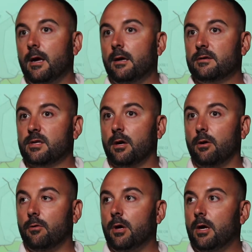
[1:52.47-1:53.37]

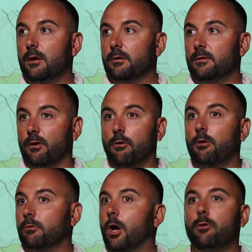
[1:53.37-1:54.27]
So there are
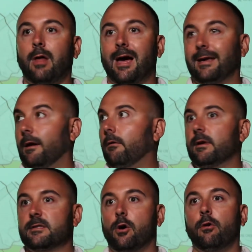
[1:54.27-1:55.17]
low-lying
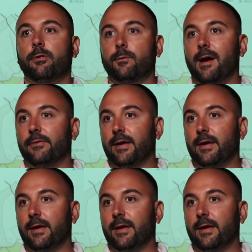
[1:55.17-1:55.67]
areas all throughout the